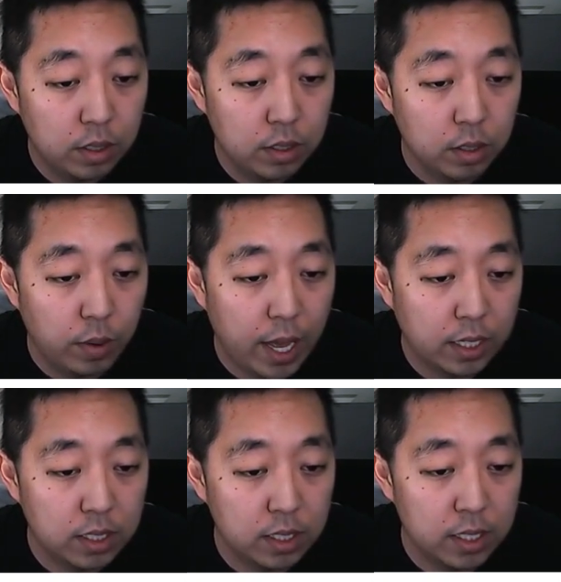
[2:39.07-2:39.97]
So
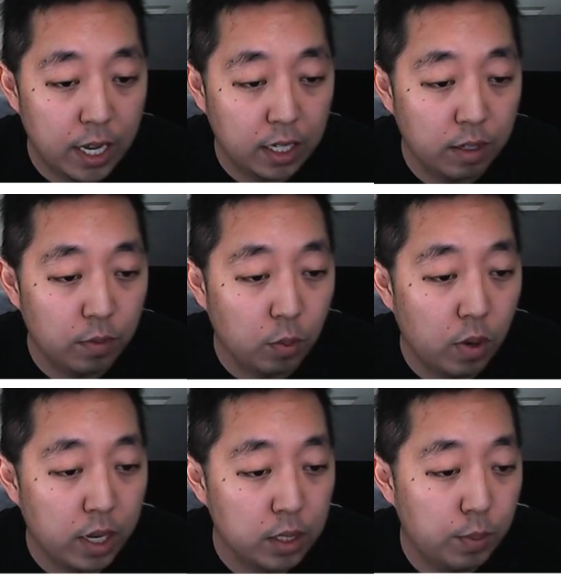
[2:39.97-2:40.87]
X is negative and
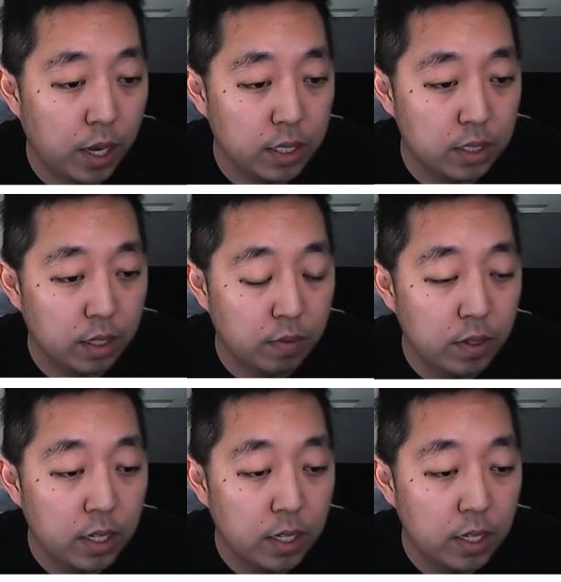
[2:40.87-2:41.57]
Y is positive.